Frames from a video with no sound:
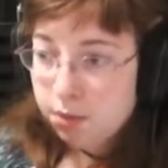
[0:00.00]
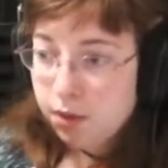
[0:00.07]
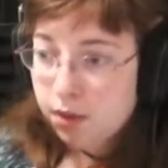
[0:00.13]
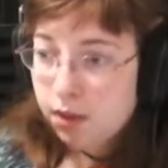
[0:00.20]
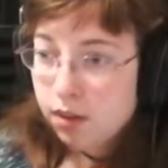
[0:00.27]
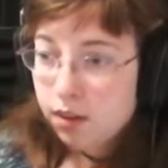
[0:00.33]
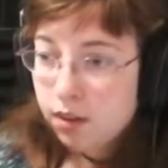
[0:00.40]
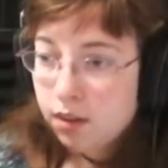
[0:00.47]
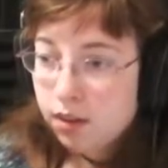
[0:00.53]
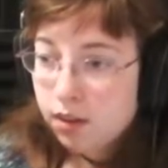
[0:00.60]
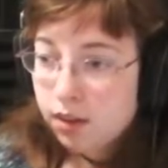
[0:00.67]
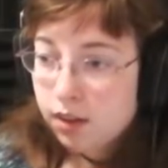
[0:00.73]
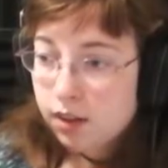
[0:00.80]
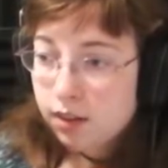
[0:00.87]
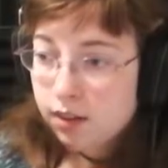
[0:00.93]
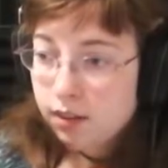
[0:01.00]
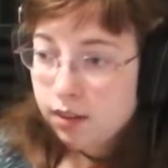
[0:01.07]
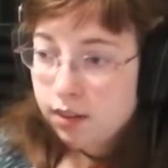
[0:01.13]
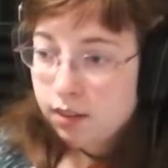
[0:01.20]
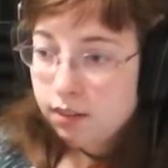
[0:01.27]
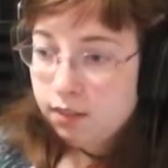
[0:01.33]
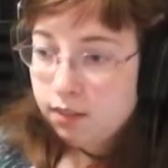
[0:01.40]
And
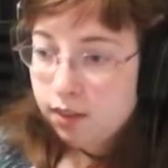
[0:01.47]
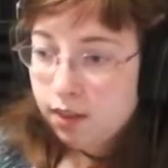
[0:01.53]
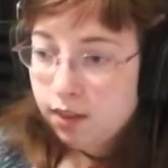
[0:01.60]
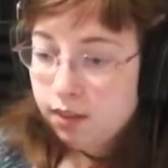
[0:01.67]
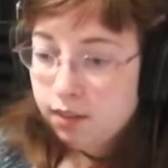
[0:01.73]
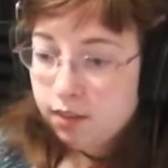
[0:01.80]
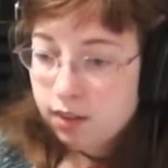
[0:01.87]
um, these guys,